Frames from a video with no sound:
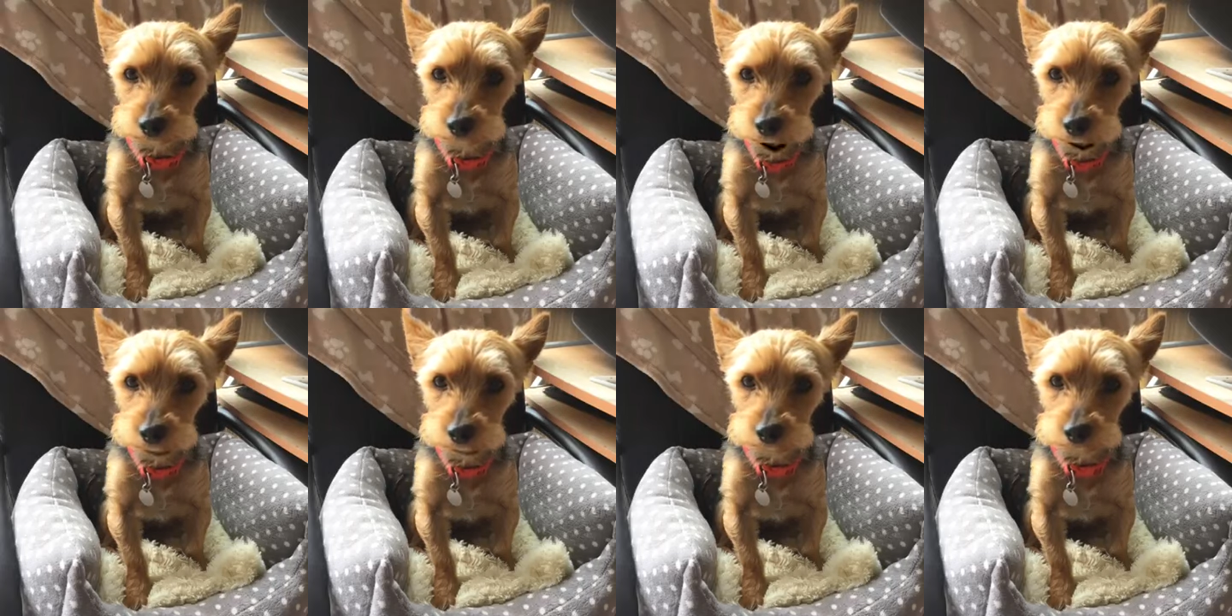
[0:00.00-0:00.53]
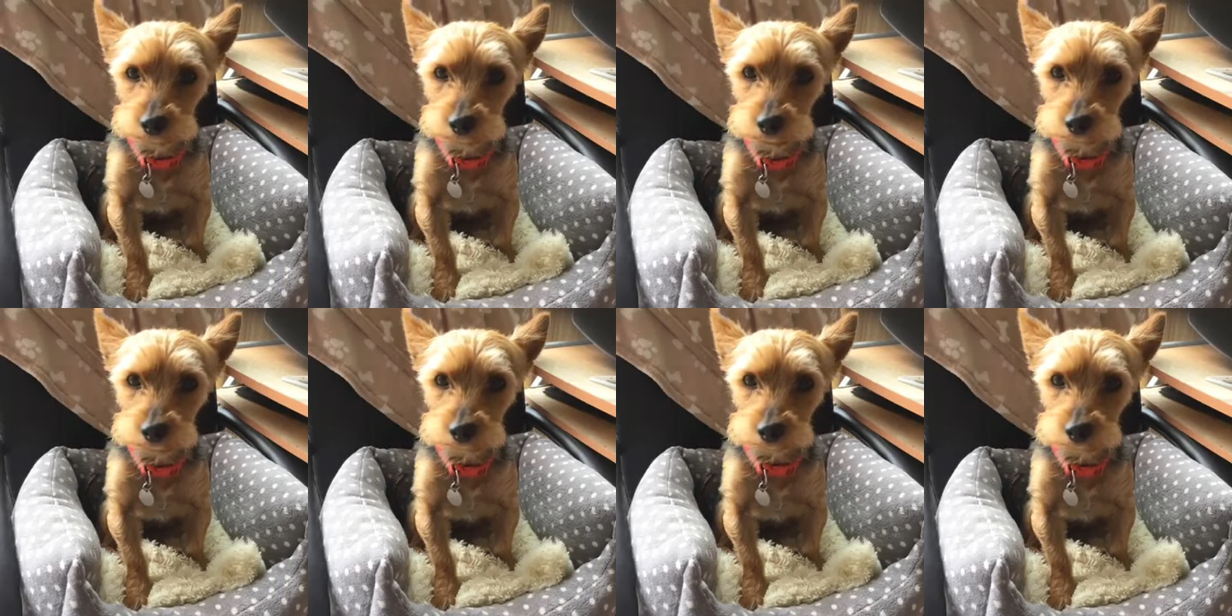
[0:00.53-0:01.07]
Well,
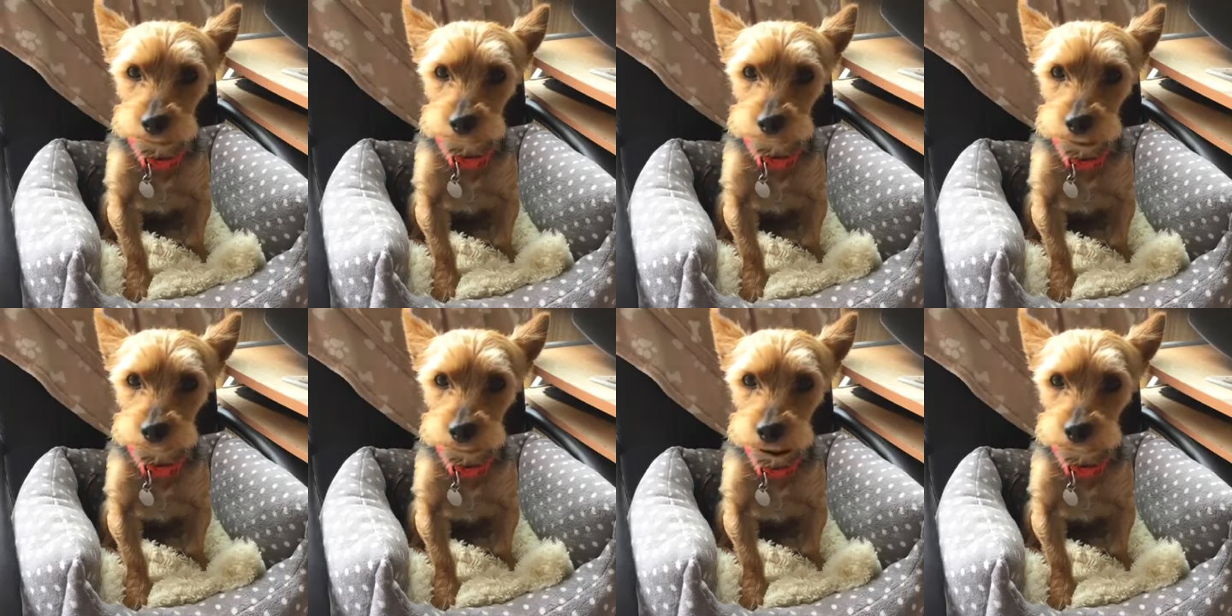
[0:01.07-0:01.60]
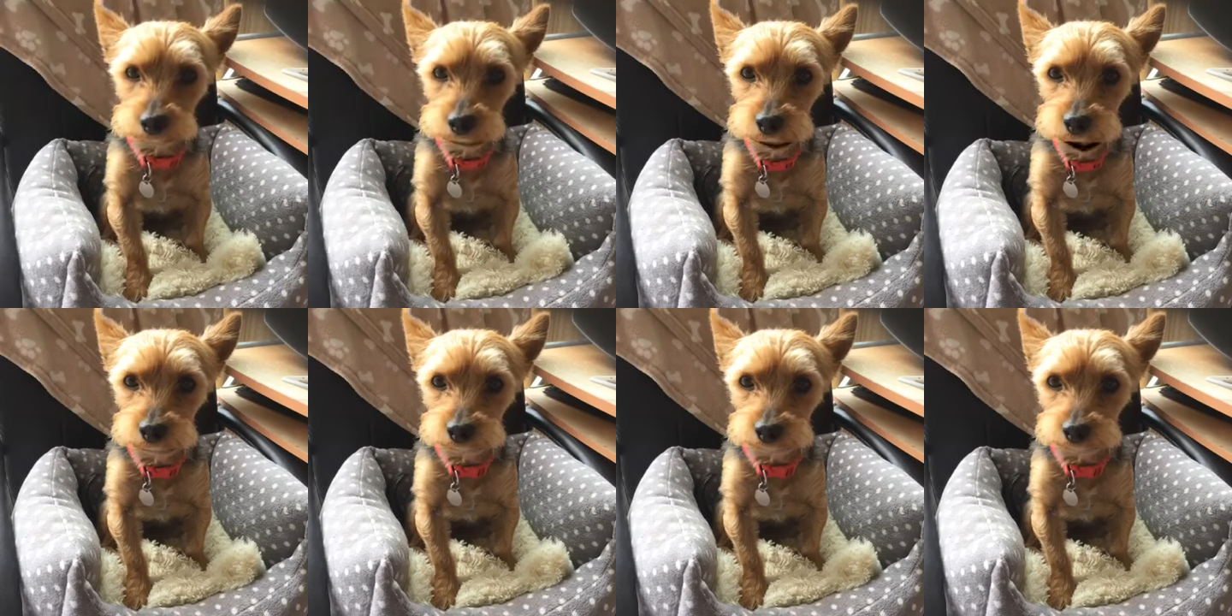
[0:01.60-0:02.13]
what a busy
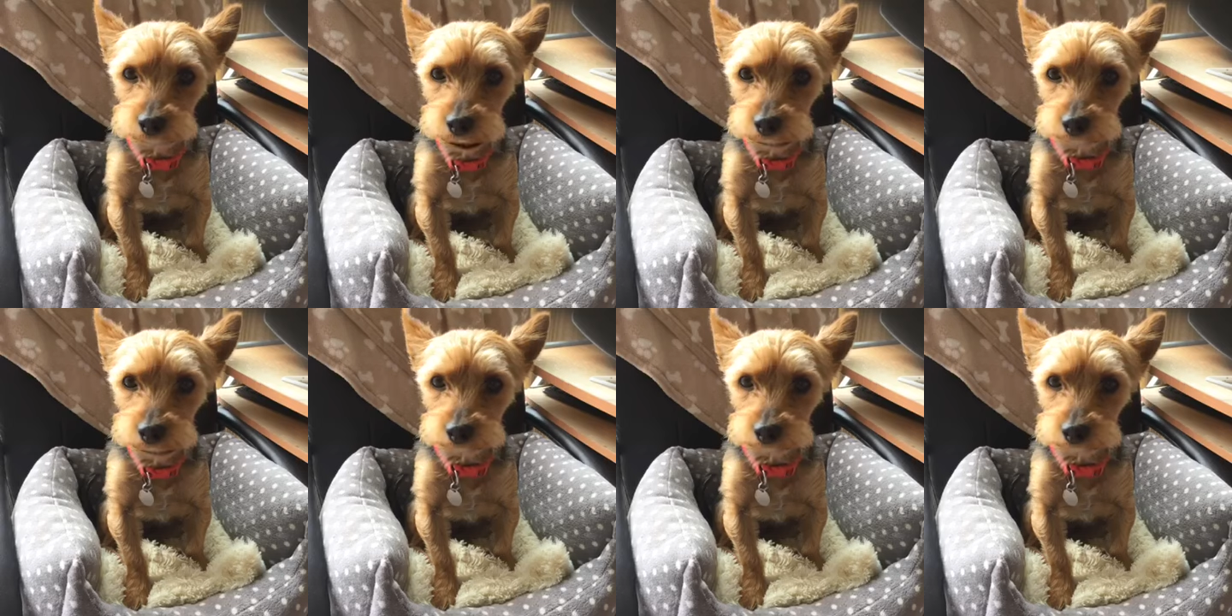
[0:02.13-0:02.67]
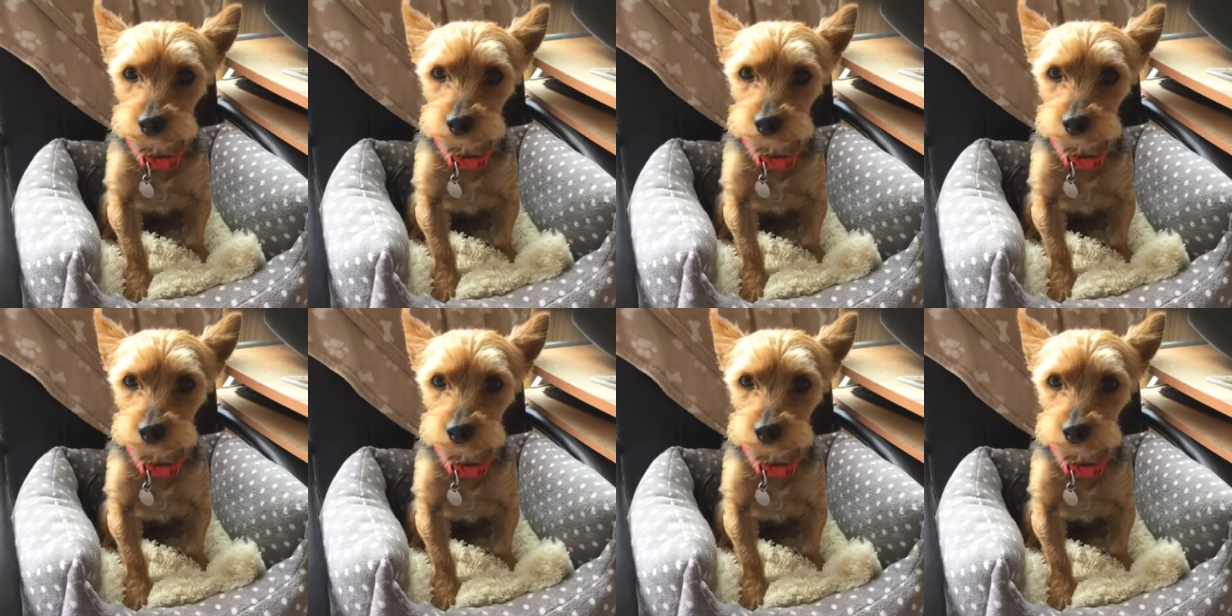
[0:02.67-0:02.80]
weekend it's been.